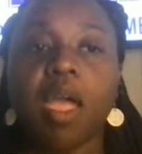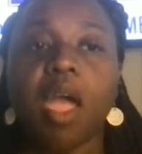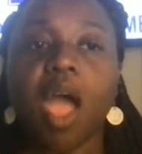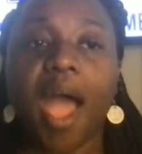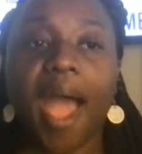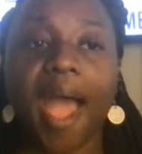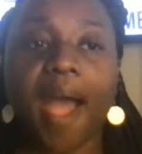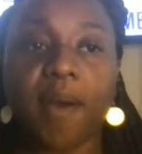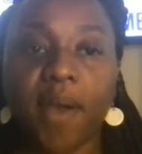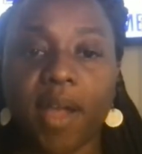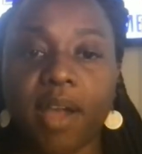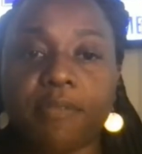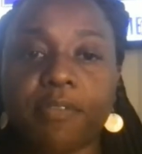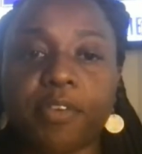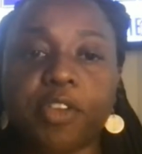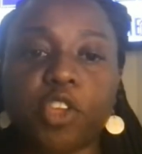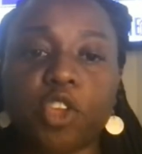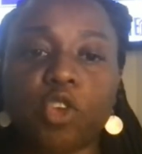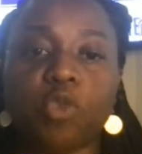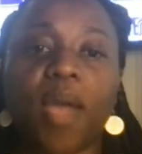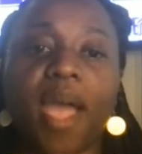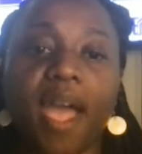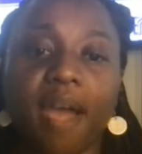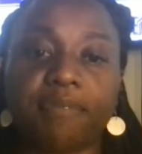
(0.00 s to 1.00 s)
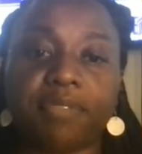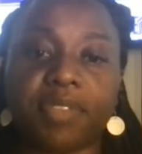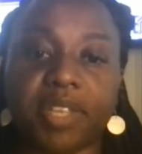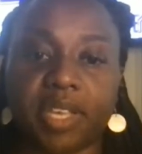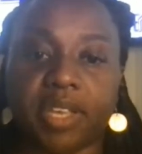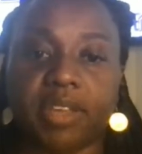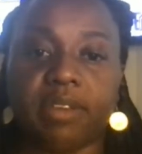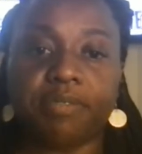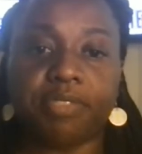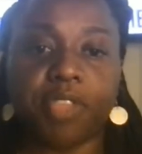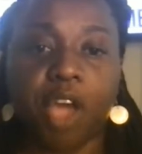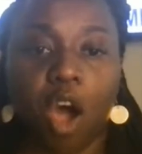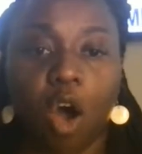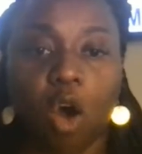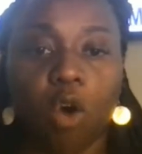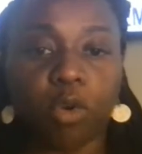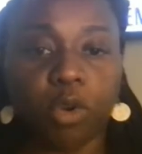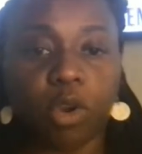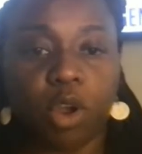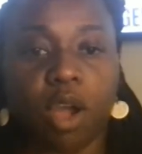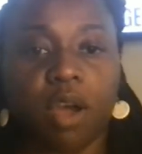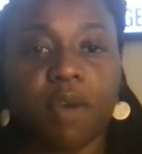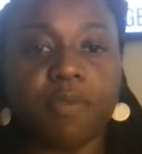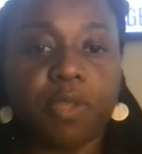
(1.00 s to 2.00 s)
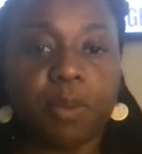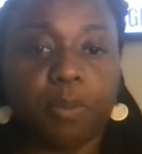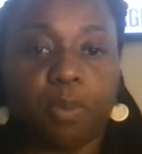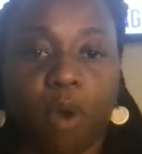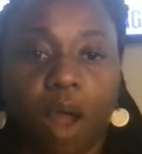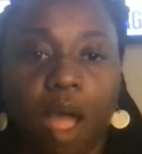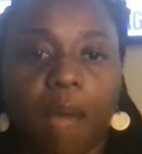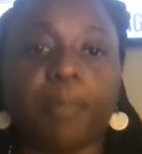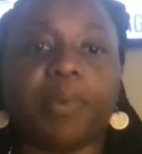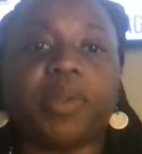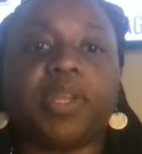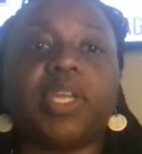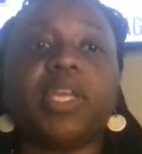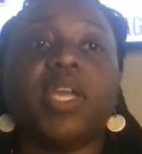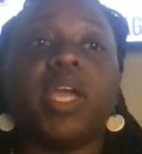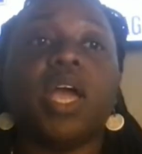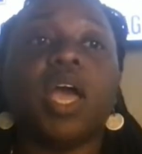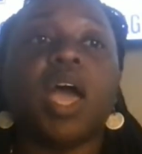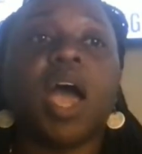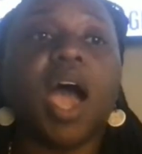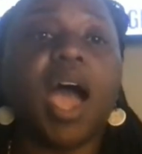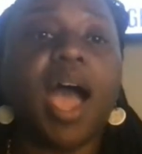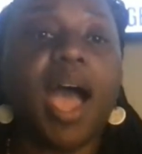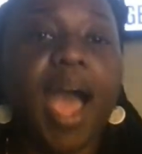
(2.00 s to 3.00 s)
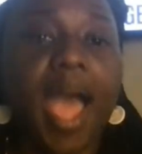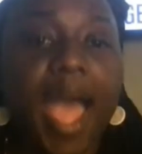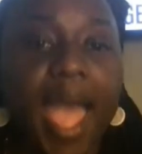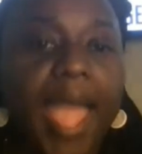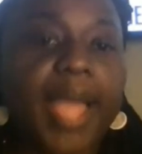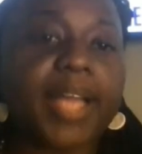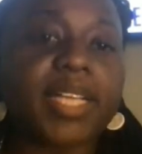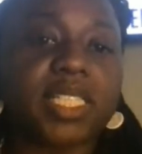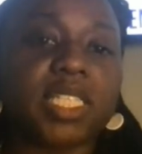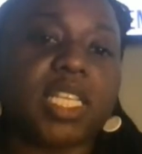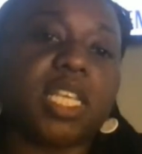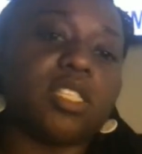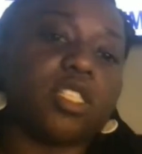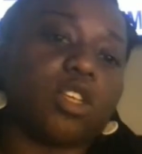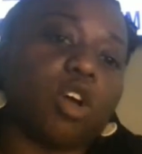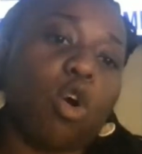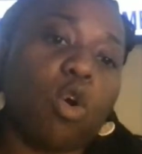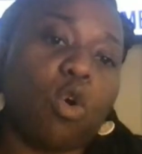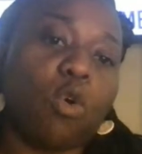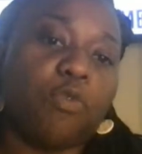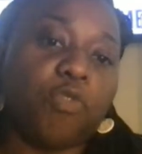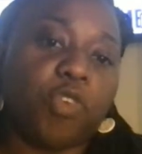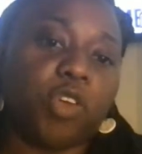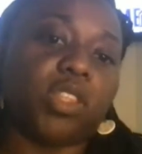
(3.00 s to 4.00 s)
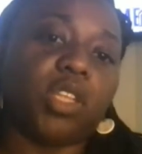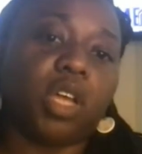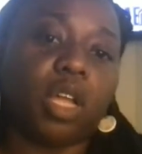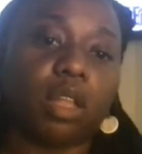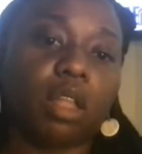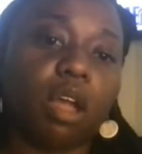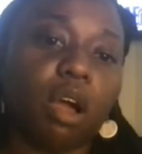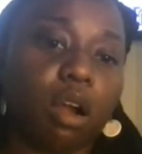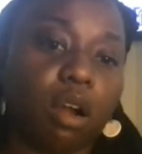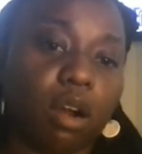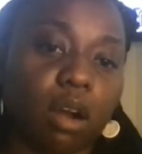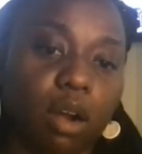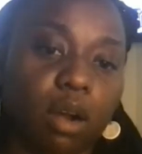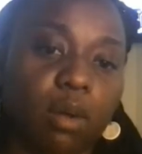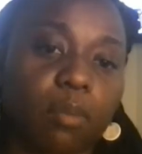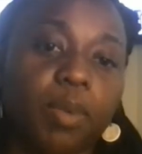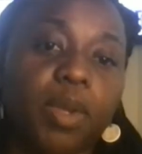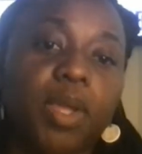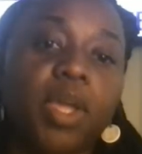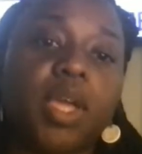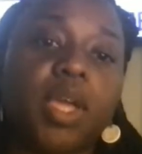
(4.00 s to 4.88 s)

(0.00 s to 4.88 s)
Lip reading: However, you have to give the owner of the property an access code for the alarm.